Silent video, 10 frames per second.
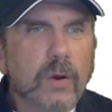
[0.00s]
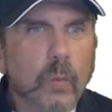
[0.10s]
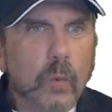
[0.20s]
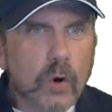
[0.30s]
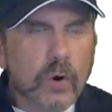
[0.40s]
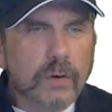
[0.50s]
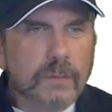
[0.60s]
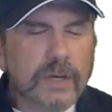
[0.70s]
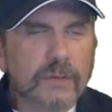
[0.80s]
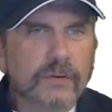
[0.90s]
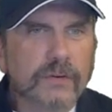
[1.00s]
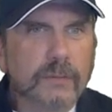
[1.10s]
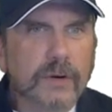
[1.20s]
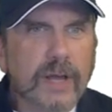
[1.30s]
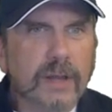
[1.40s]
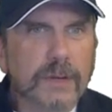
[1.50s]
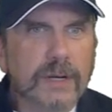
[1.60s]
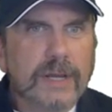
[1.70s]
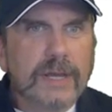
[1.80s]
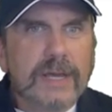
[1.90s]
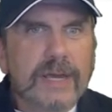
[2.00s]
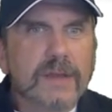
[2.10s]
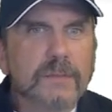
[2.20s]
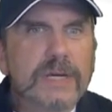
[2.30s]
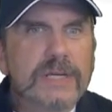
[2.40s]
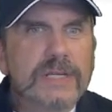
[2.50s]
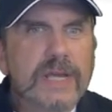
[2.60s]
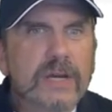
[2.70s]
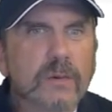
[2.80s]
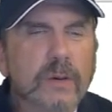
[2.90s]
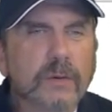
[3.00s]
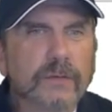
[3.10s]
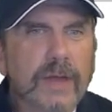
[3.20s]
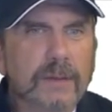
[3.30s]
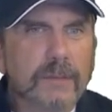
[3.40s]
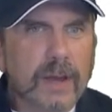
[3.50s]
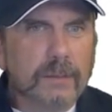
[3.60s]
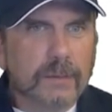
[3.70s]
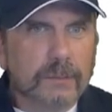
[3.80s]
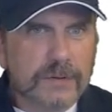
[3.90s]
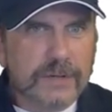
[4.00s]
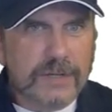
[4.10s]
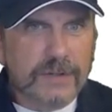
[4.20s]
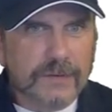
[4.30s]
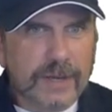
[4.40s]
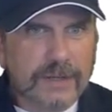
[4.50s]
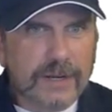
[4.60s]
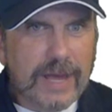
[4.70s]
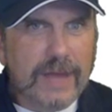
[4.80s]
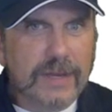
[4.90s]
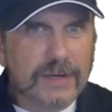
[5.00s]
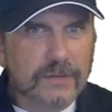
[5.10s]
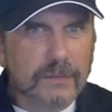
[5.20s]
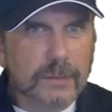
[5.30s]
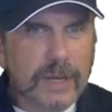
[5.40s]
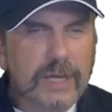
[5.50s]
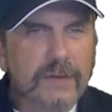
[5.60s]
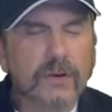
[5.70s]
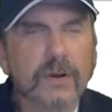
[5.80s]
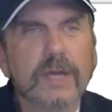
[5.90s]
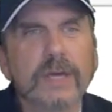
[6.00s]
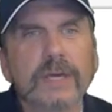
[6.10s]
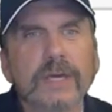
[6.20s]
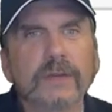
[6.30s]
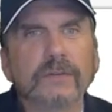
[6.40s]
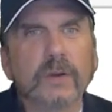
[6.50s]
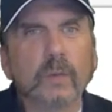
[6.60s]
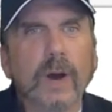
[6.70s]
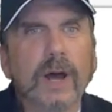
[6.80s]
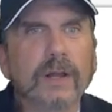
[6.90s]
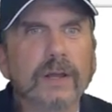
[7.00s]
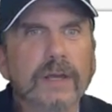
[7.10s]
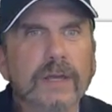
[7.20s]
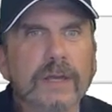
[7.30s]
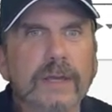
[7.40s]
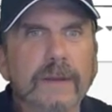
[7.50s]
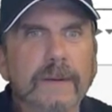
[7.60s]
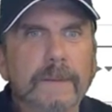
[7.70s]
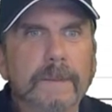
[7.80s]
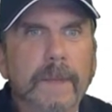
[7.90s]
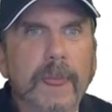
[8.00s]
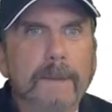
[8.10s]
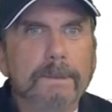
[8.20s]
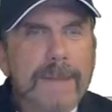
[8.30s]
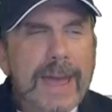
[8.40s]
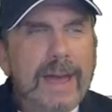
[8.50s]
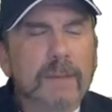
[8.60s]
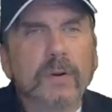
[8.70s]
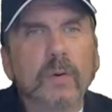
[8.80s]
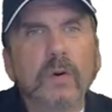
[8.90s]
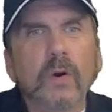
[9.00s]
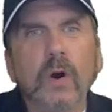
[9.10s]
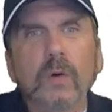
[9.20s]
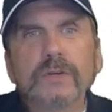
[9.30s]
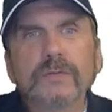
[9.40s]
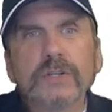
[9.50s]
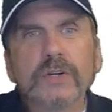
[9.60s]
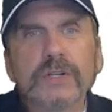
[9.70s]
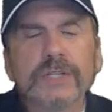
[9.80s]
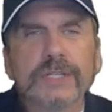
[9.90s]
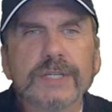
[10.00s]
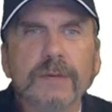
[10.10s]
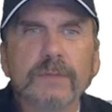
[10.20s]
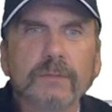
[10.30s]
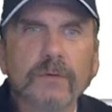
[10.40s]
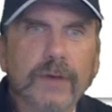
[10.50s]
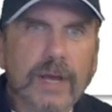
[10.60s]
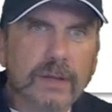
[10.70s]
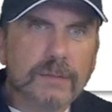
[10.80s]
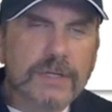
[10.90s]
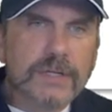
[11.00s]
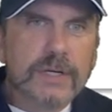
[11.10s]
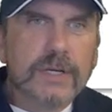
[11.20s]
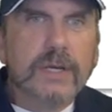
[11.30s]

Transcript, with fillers: word becomes a separate element. And the biggest takeaway with flatmap, besides the fact that it had that different behavior, is that while map always returns the same number of elements